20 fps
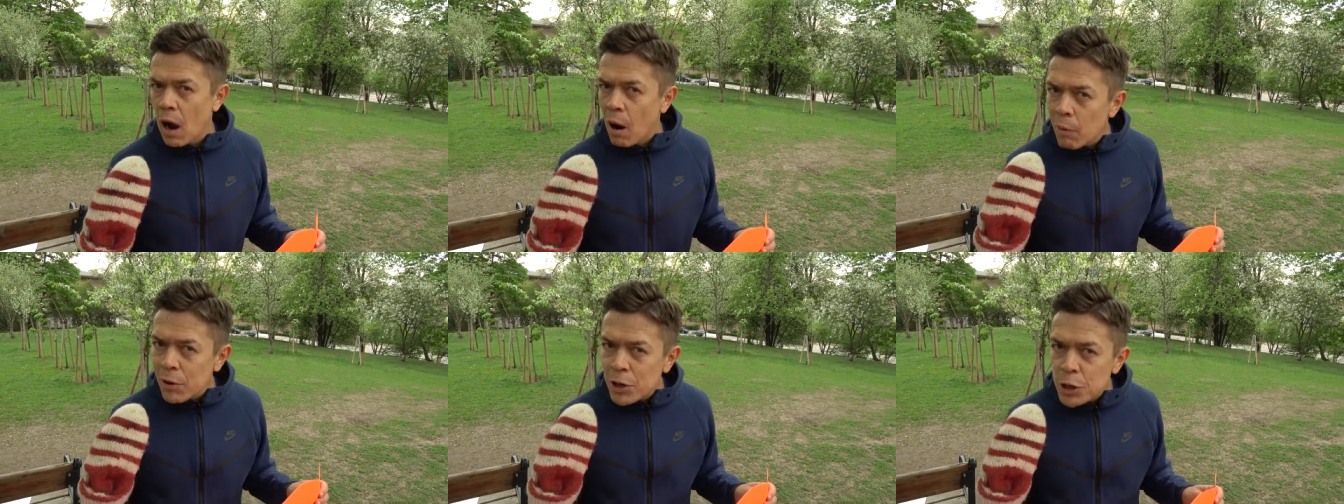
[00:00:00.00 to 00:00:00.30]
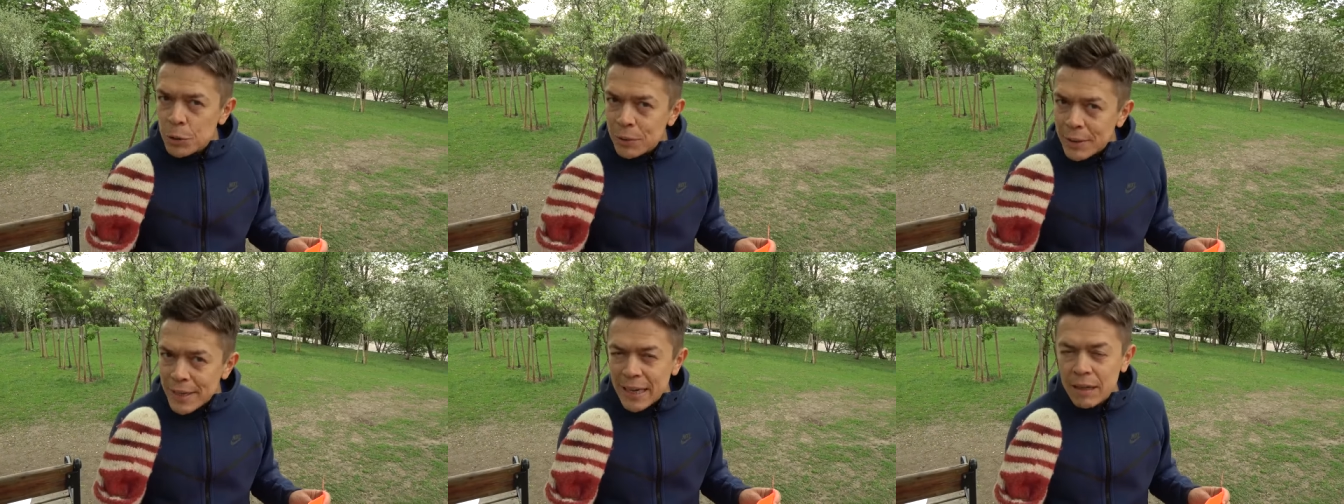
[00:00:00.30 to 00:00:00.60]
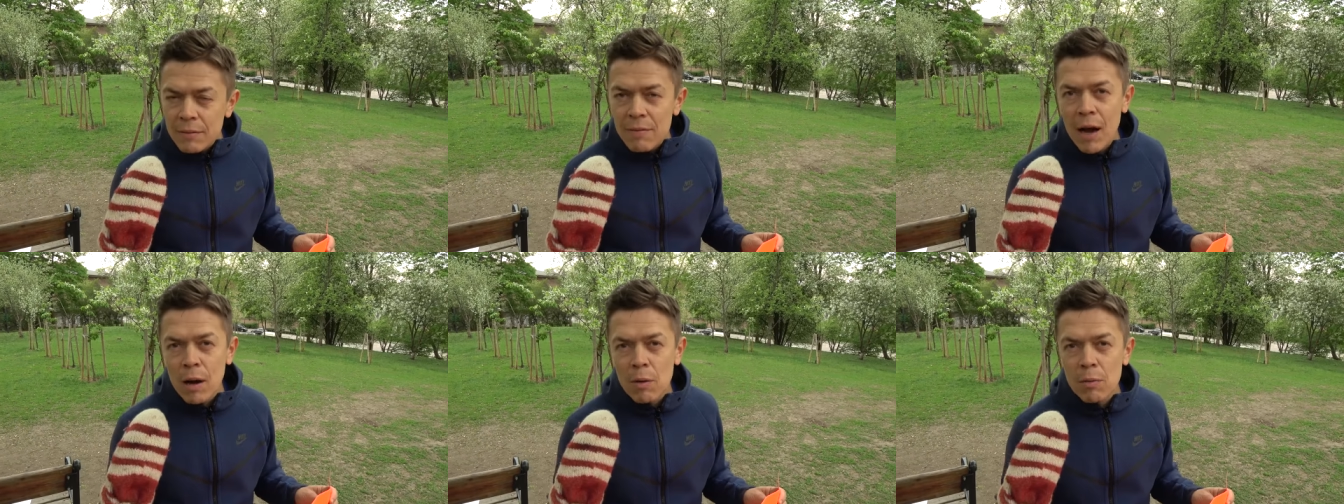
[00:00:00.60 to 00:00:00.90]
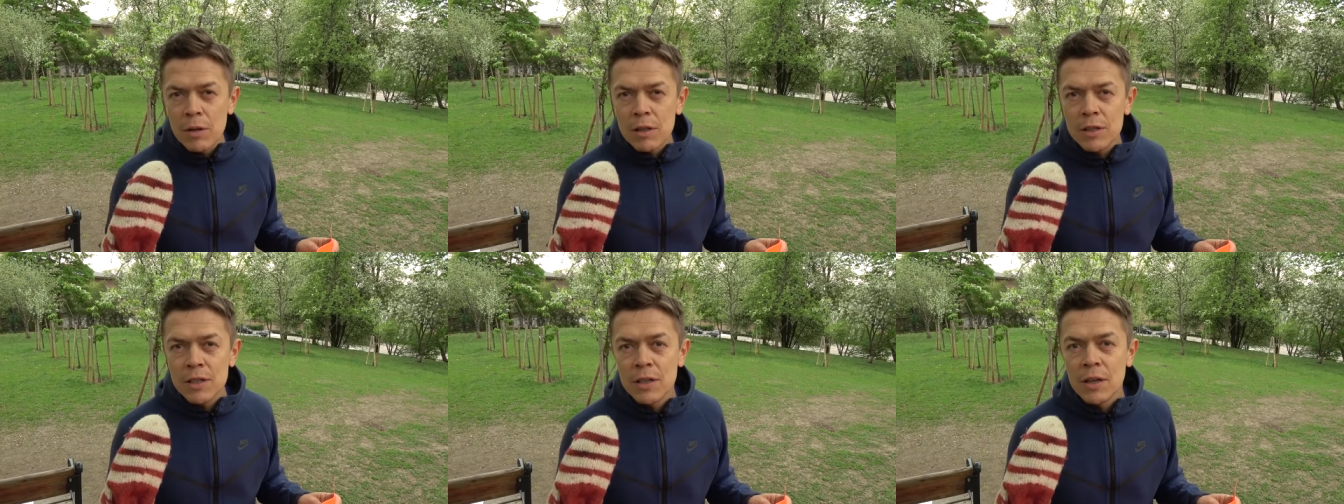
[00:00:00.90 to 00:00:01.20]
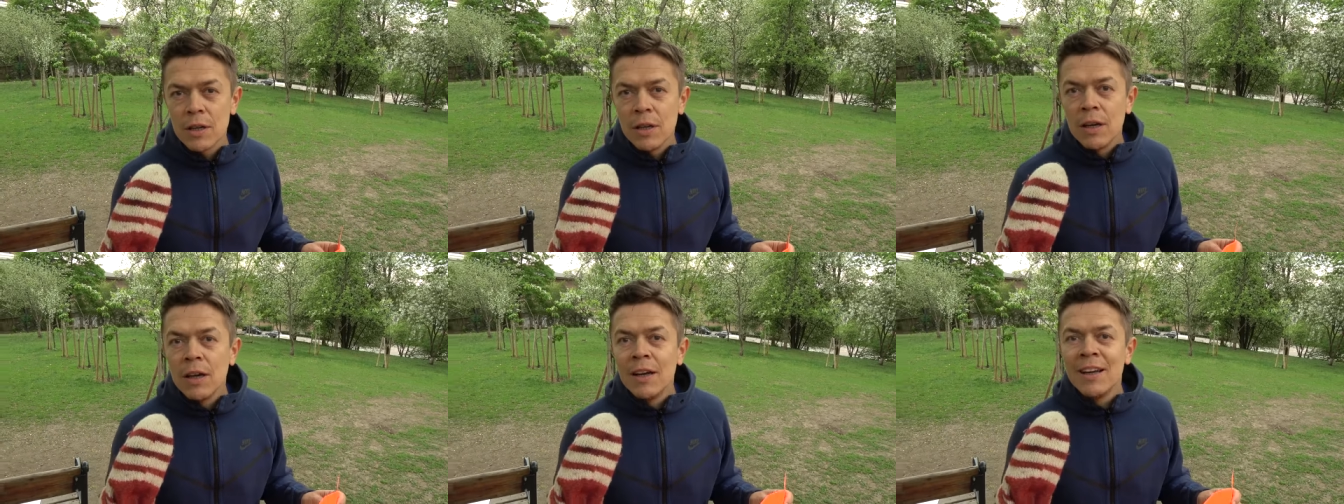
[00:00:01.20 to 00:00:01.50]
our unique
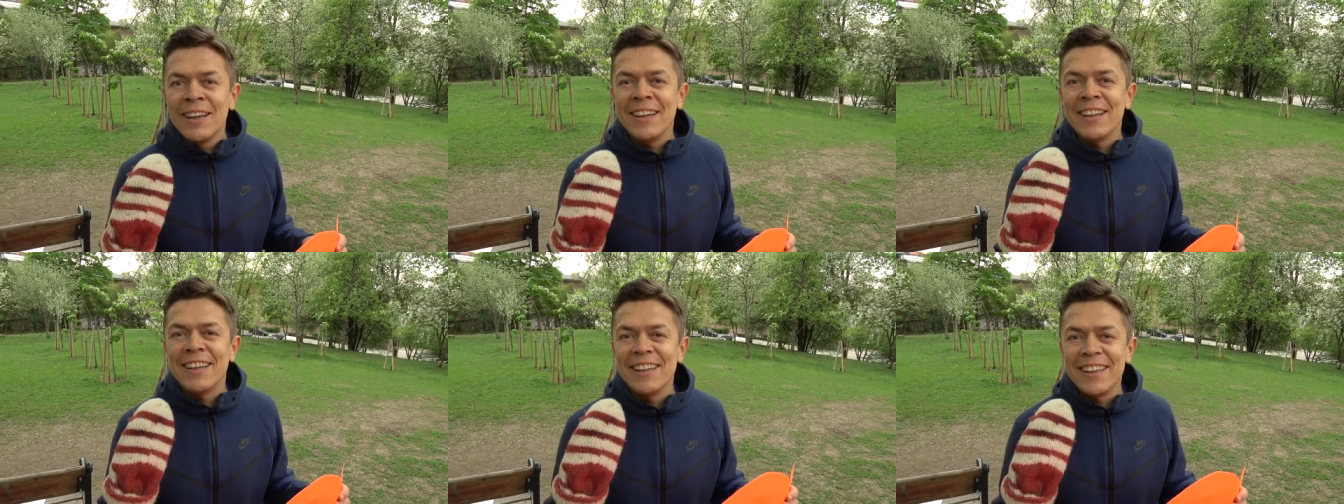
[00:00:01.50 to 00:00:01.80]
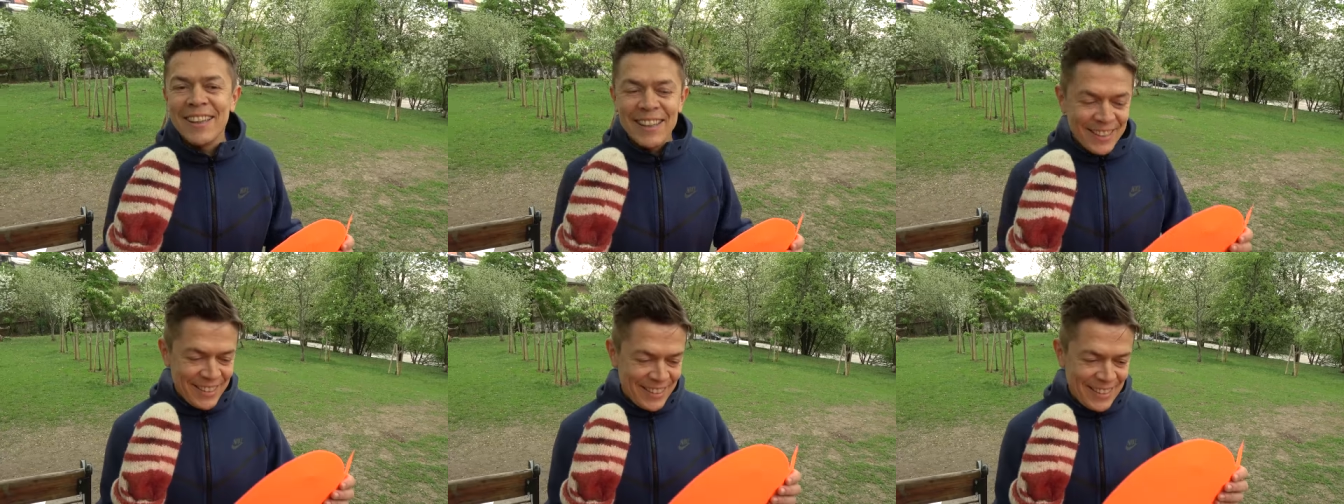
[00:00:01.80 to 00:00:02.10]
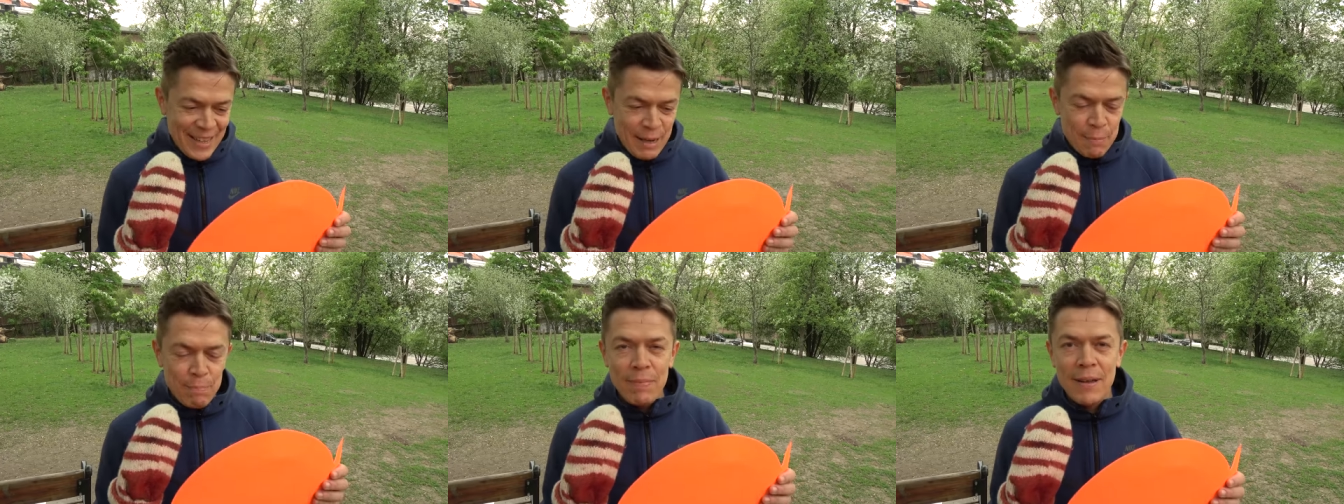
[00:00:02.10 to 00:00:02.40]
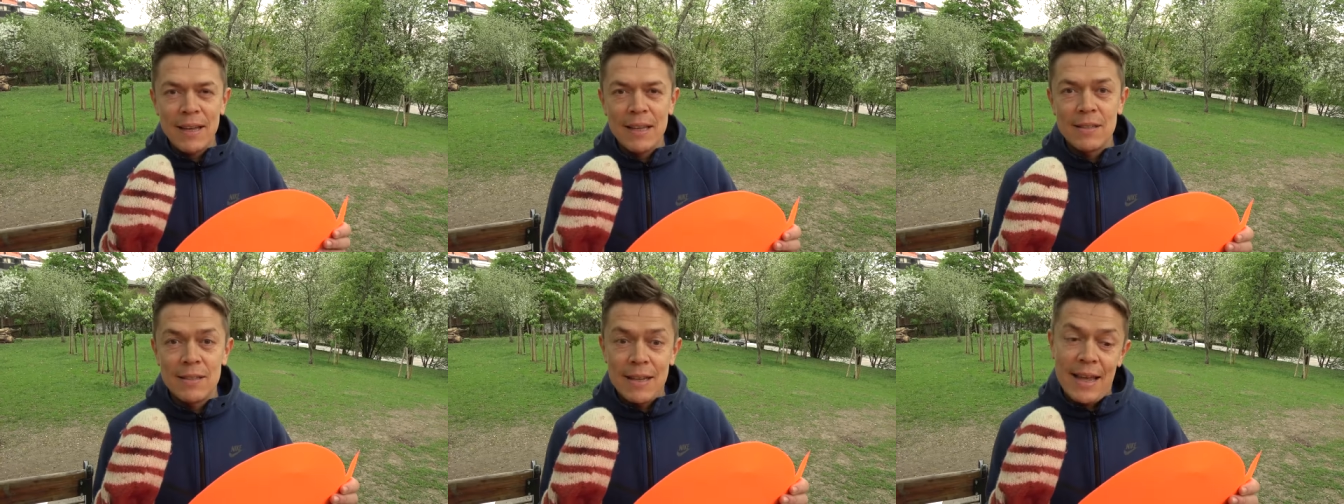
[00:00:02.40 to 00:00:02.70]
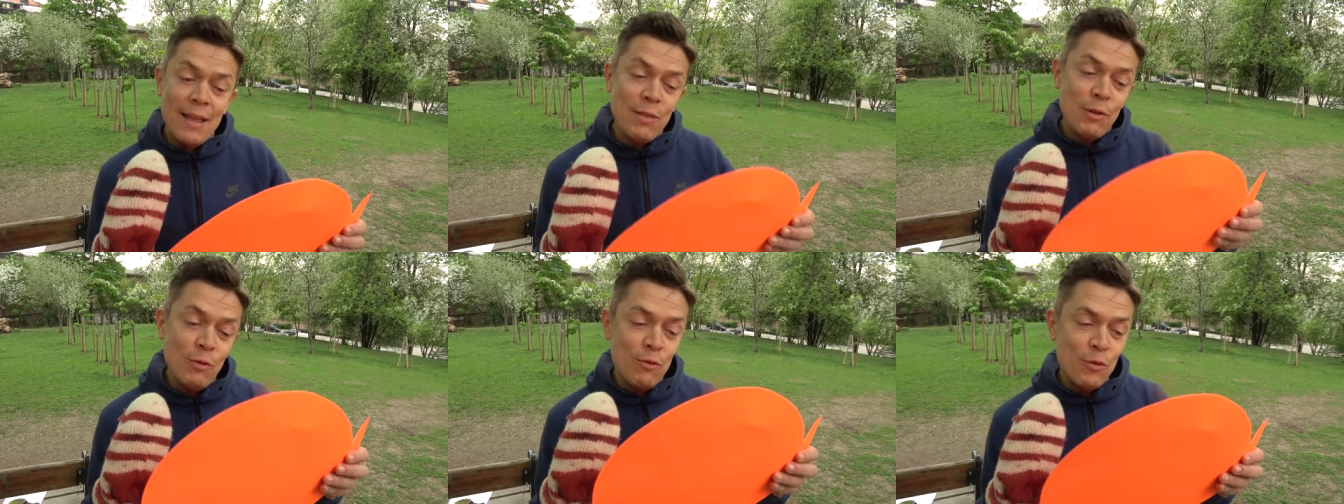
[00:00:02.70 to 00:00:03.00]
vowels, the tip is,
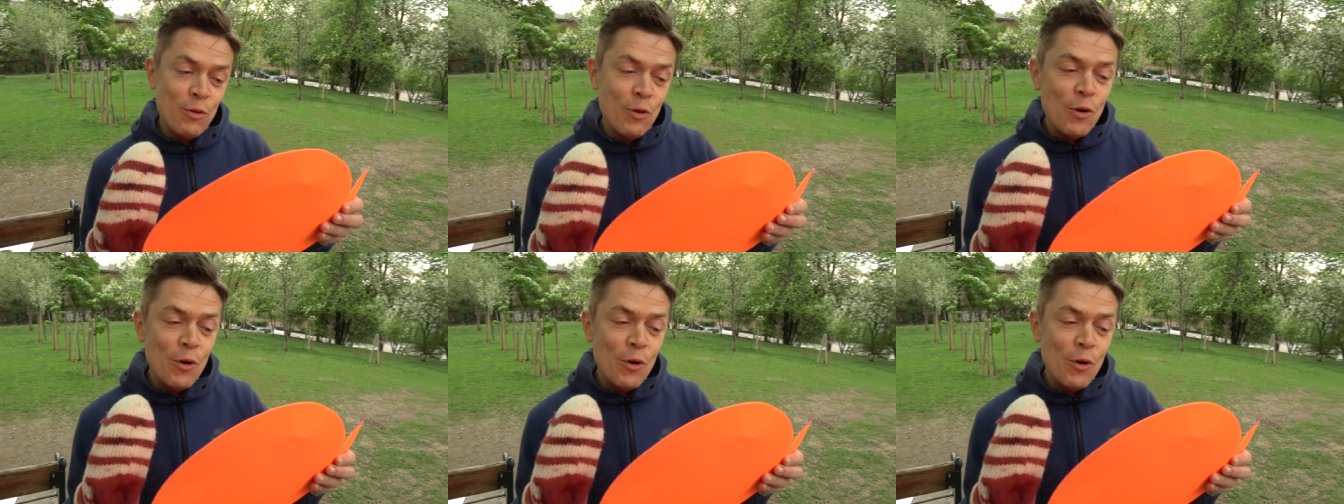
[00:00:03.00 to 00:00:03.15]
and of